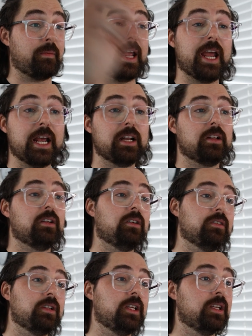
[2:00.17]
my hand
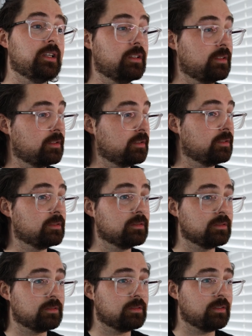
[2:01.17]
along the
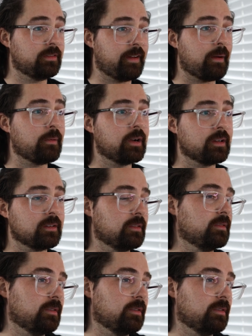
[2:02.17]
fabric